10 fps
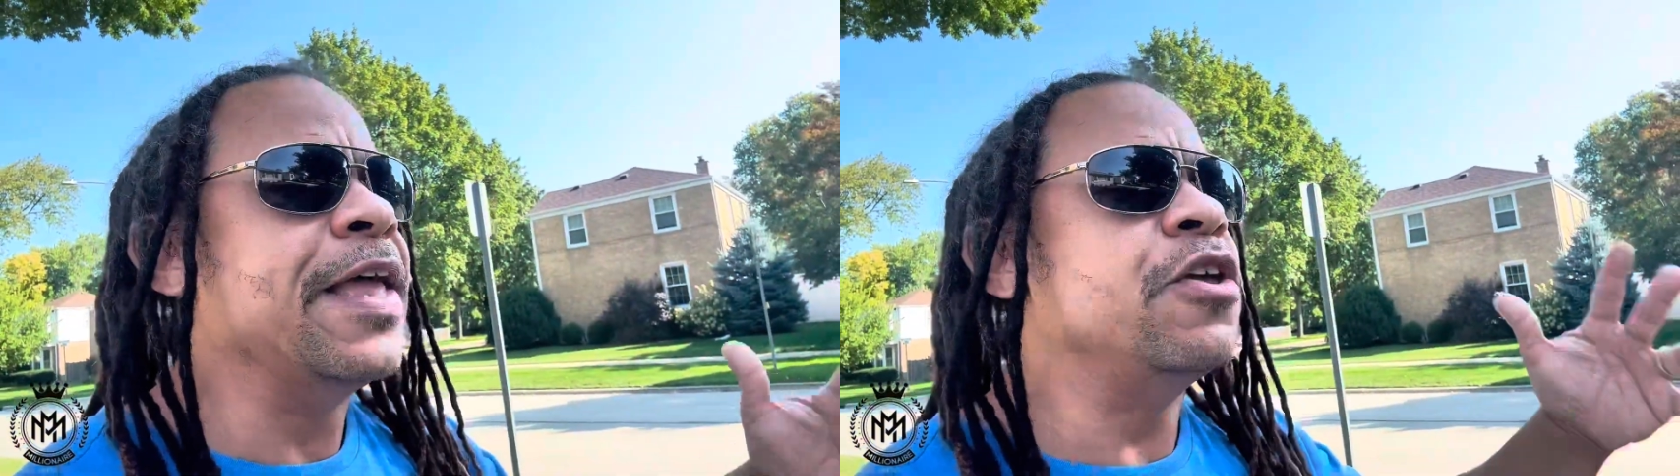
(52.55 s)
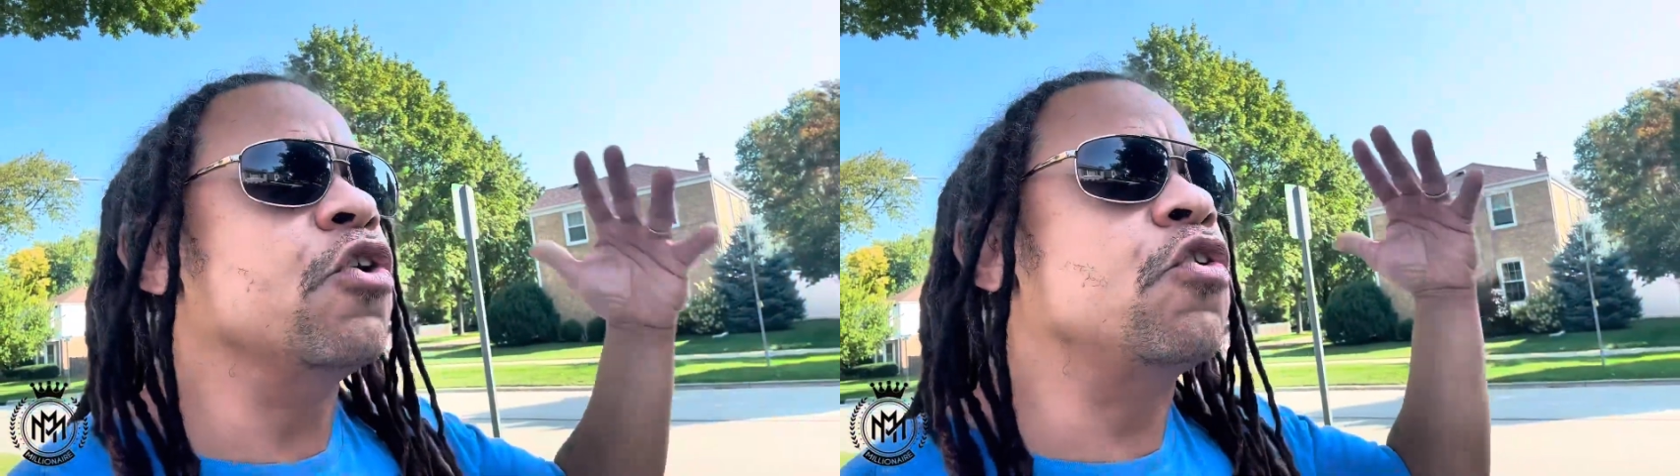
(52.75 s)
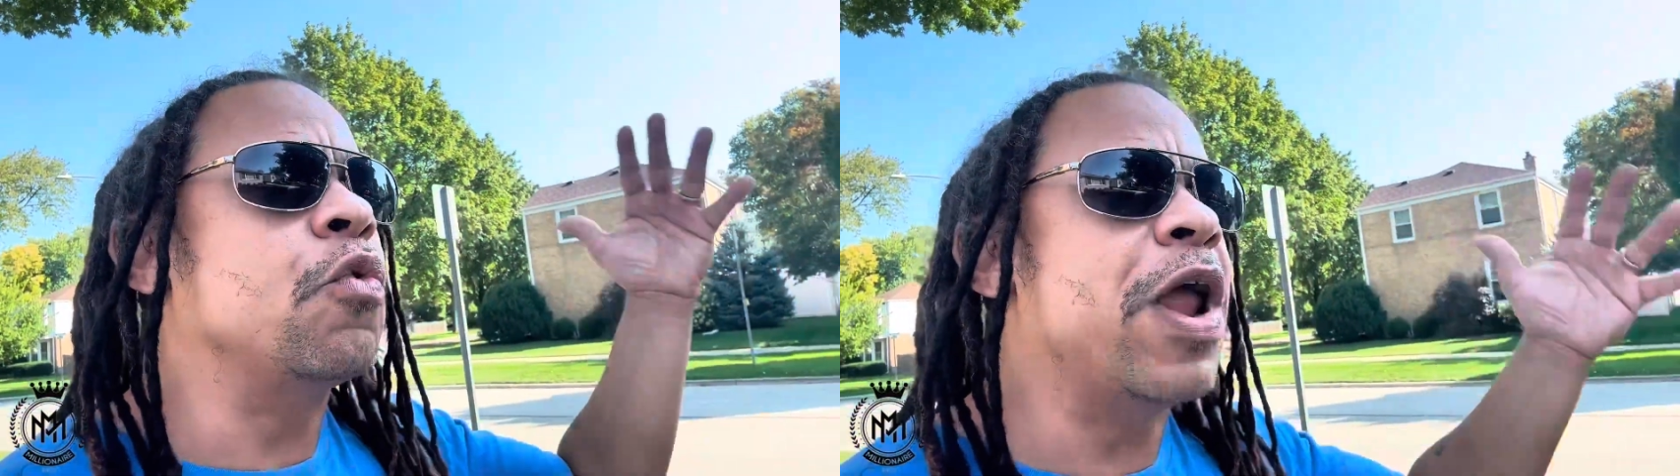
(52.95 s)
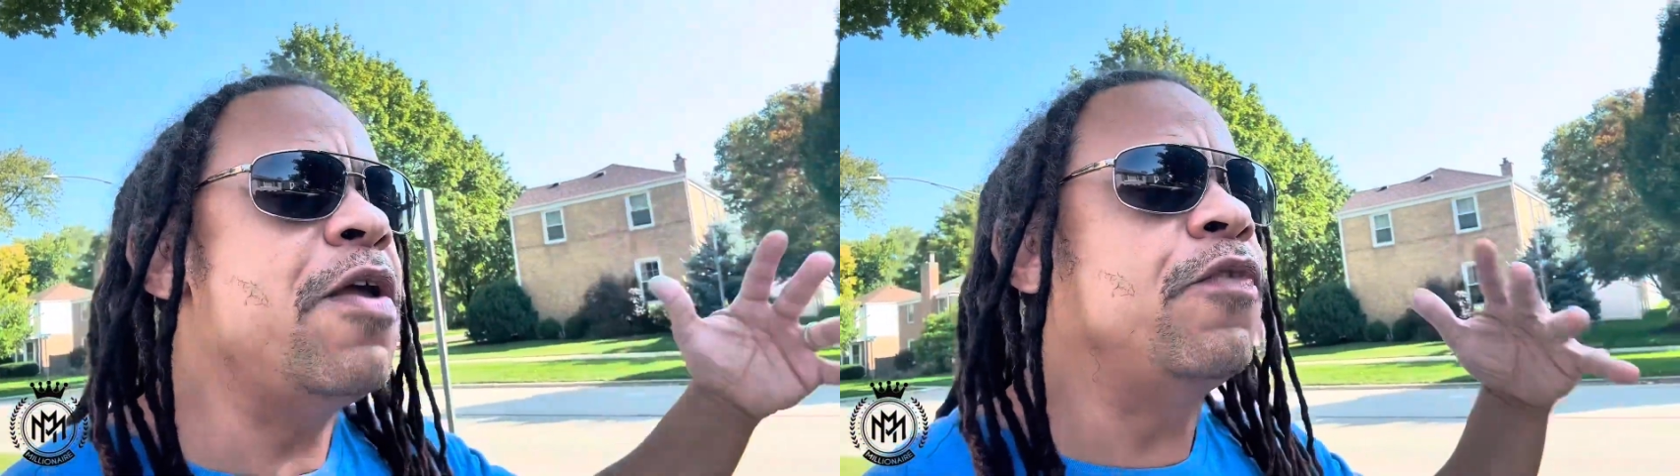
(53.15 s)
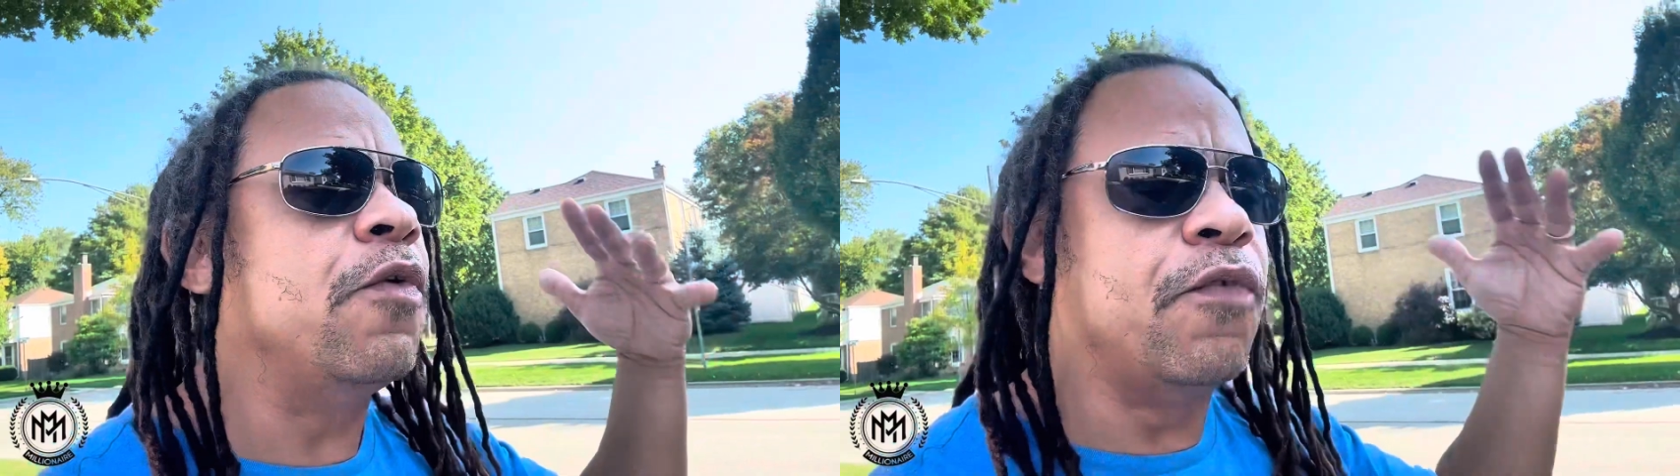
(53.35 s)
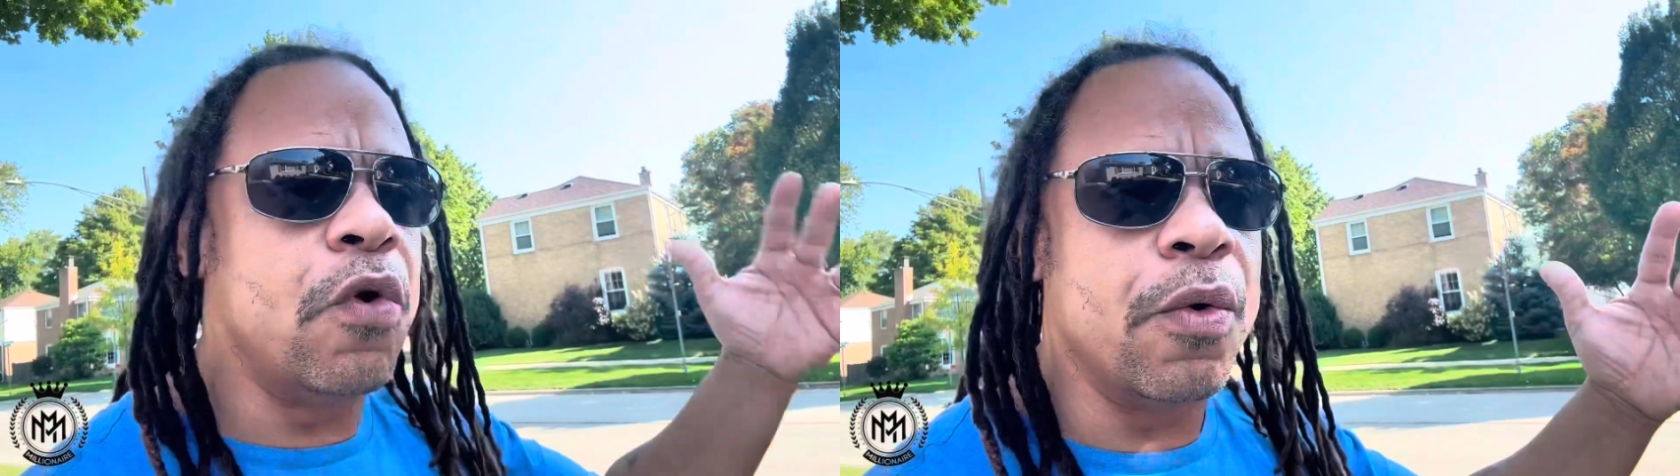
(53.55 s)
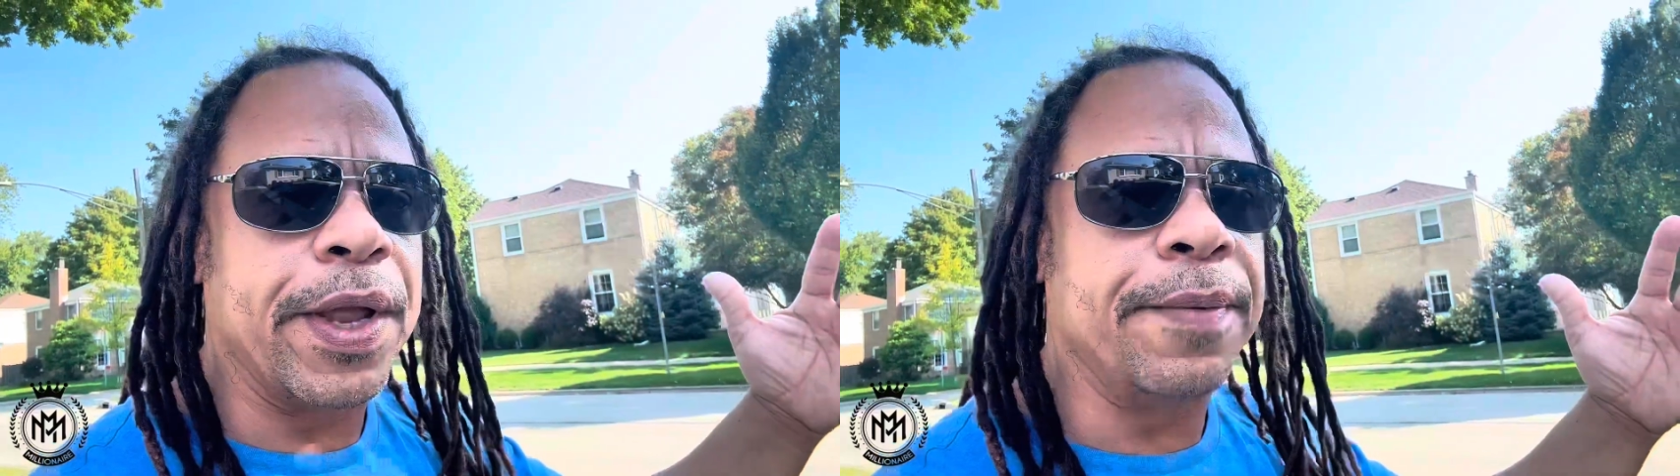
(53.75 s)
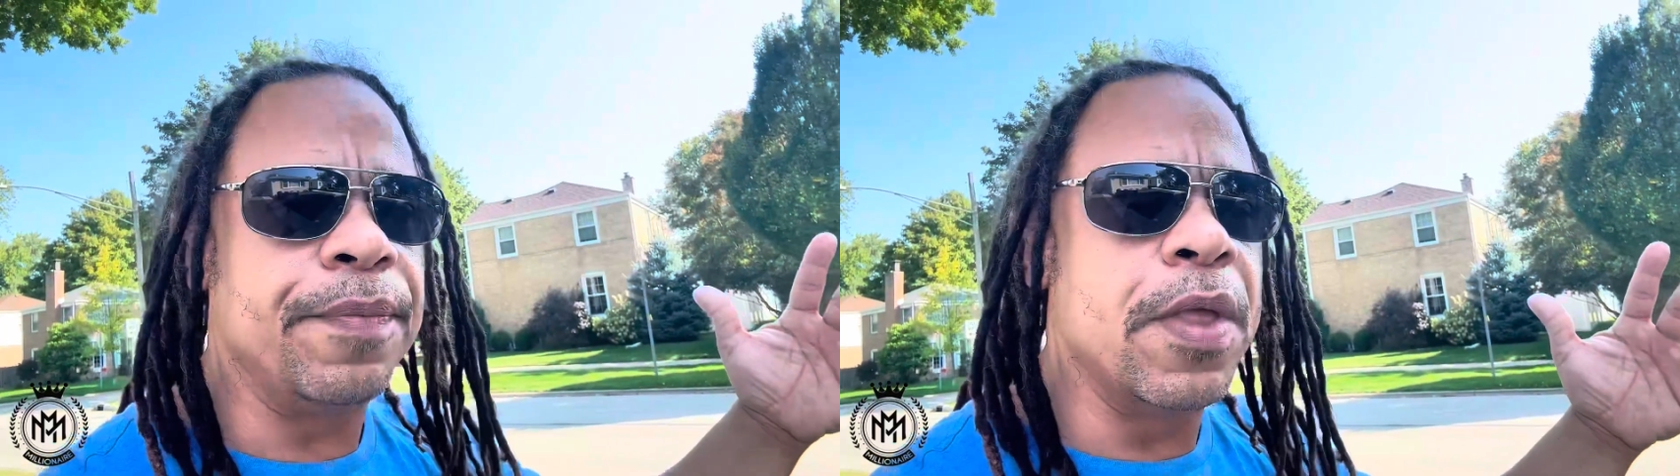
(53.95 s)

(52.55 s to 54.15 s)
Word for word: and you're grateful for it.